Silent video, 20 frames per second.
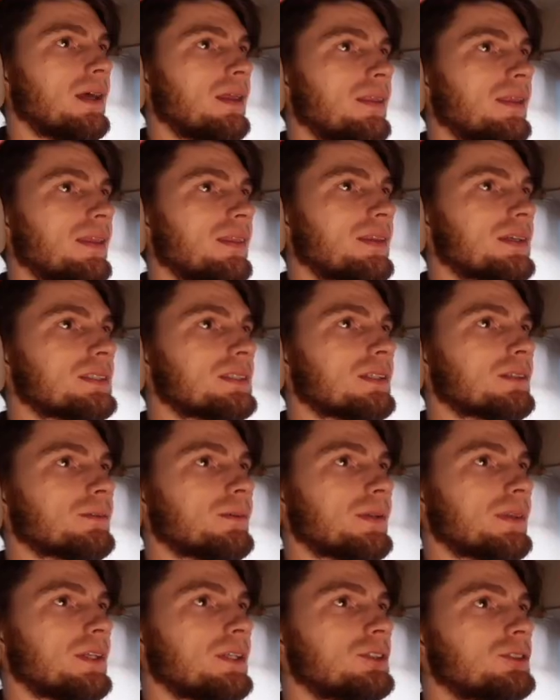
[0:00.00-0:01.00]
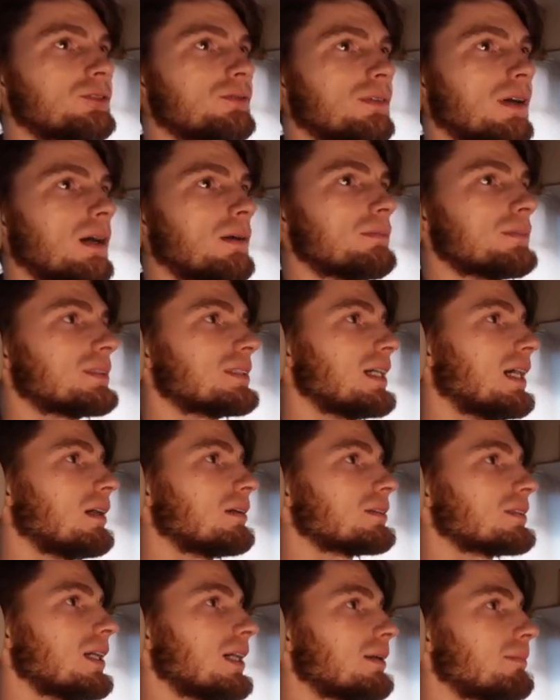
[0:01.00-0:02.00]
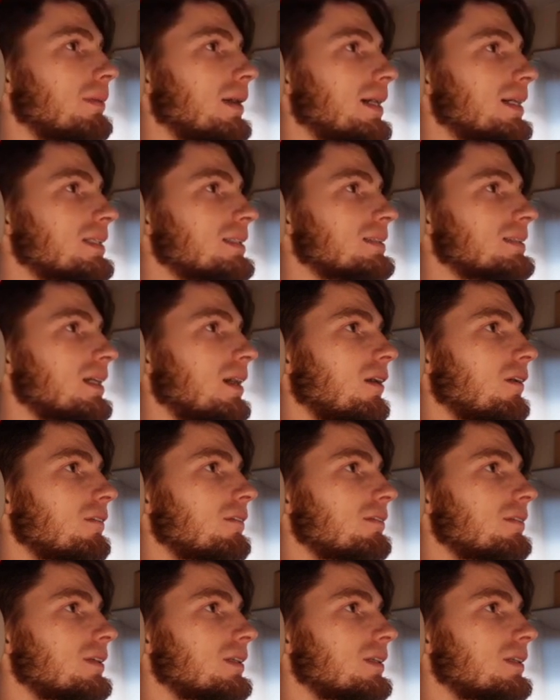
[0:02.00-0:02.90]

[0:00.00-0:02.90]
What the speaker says: And then this is what the drum sounds like by itself.